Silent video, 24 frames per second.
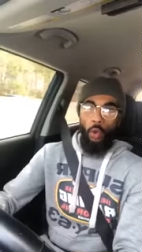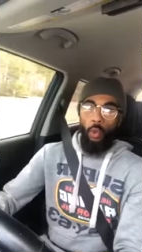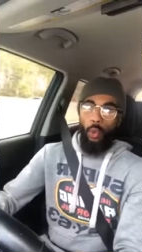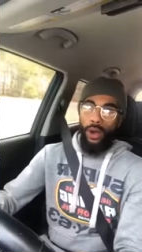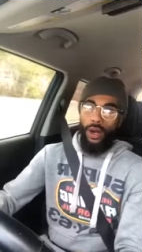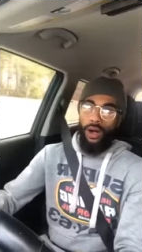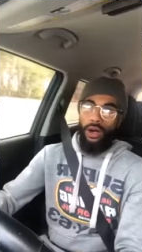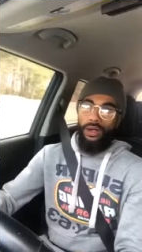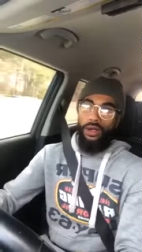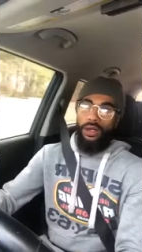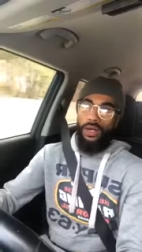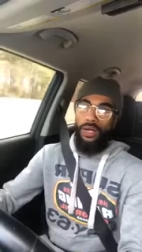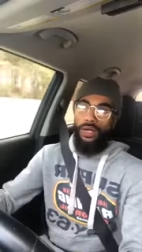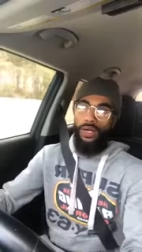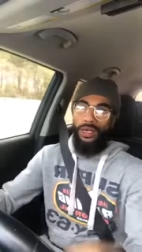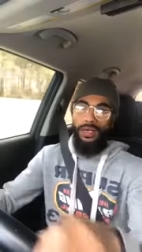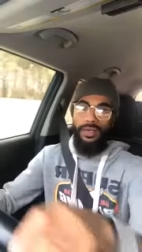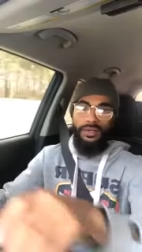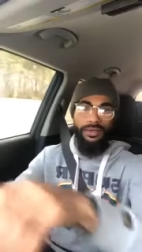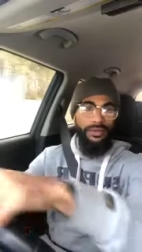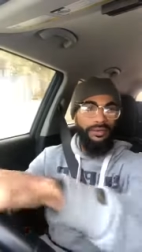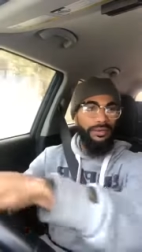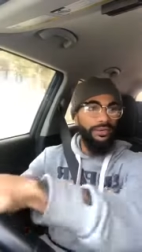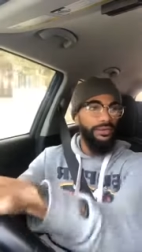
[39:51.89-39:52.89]
Well,
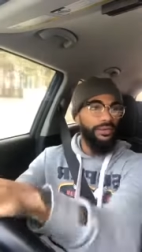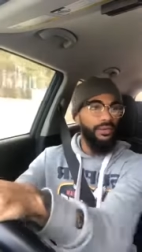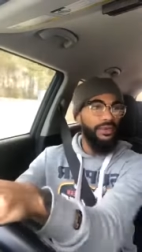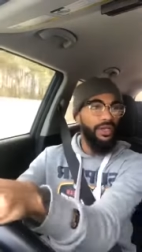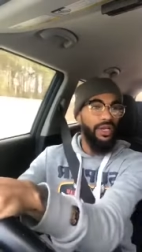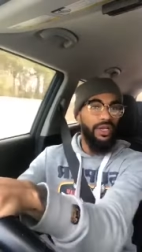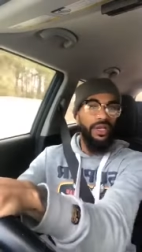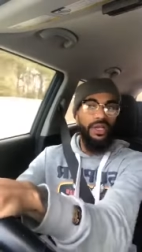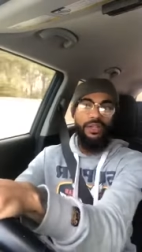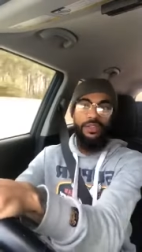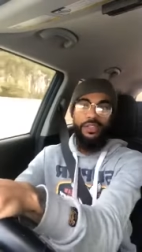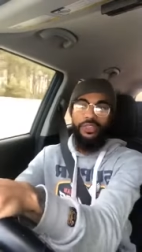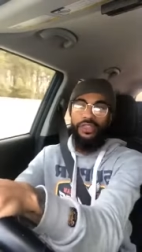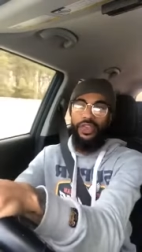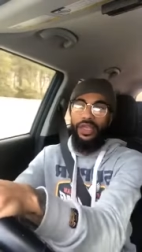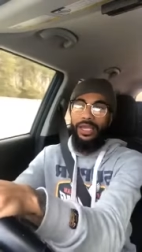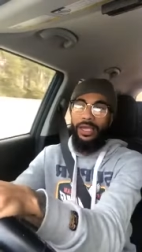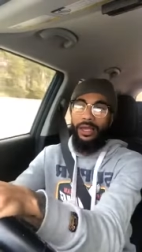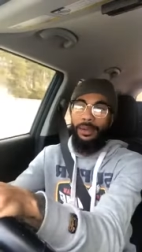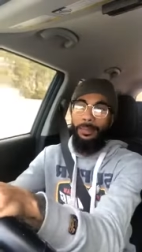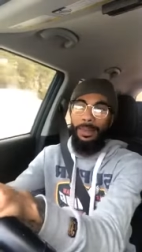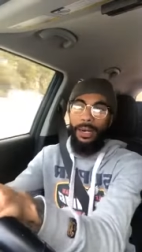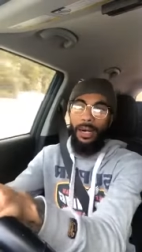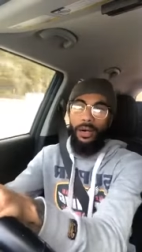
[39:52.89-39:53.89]
the good
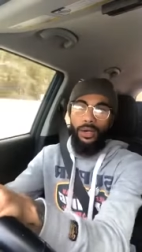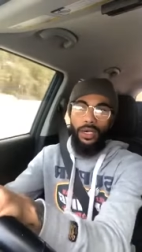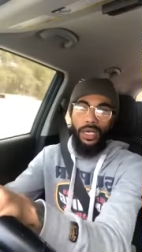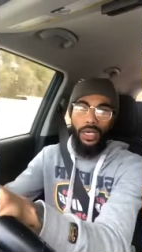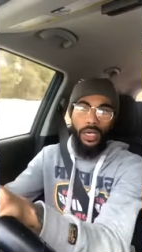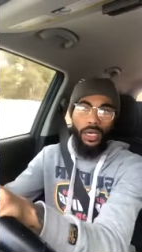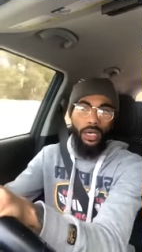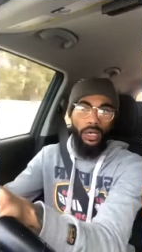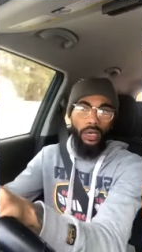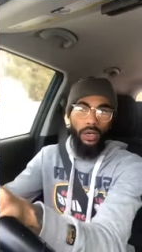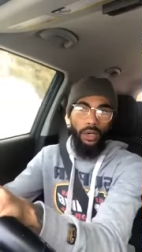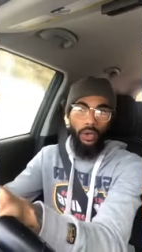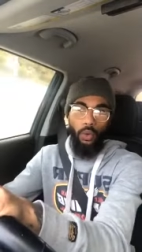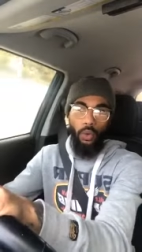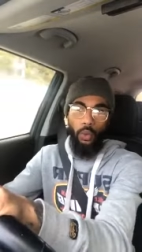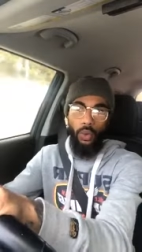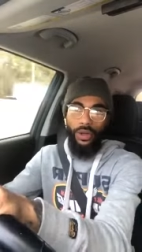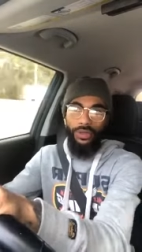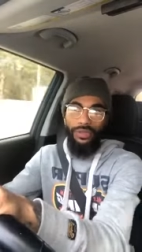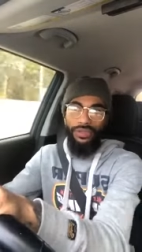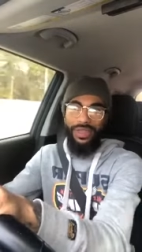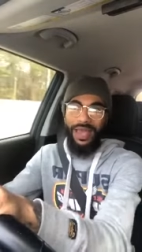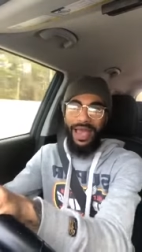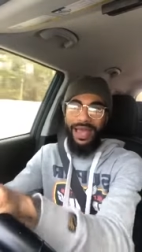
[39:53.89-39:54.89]
thing about uh,
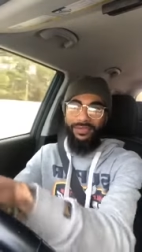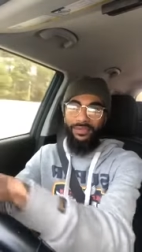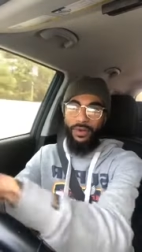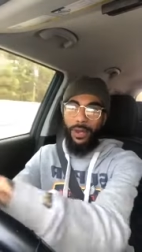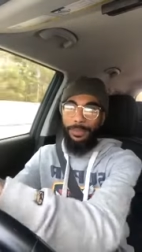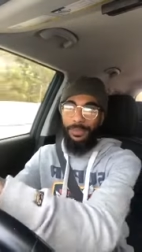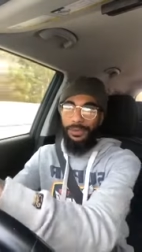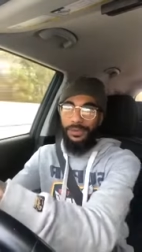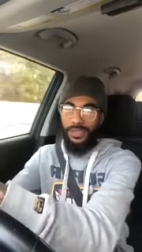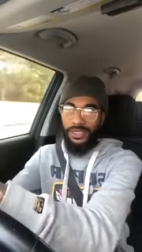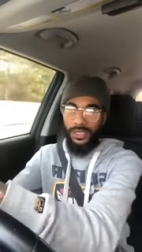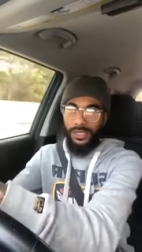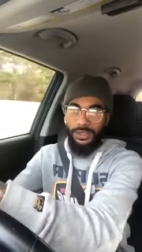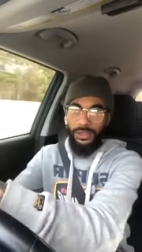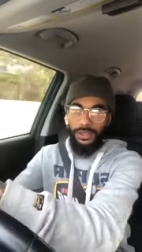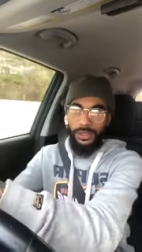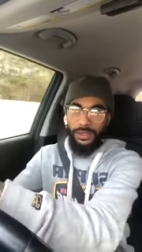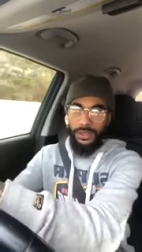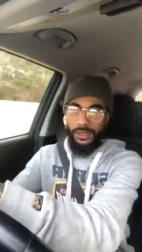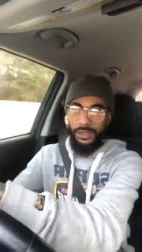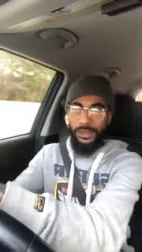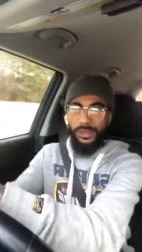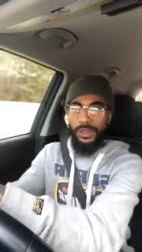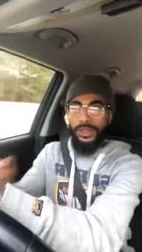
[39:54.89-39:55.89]
what that
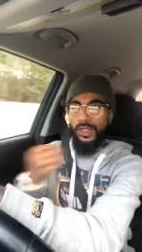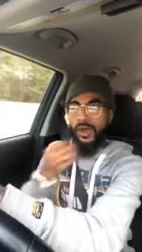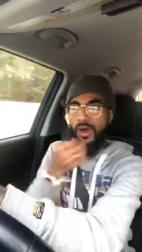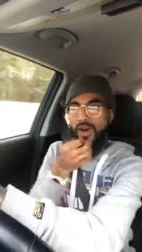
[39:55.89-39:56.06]
represents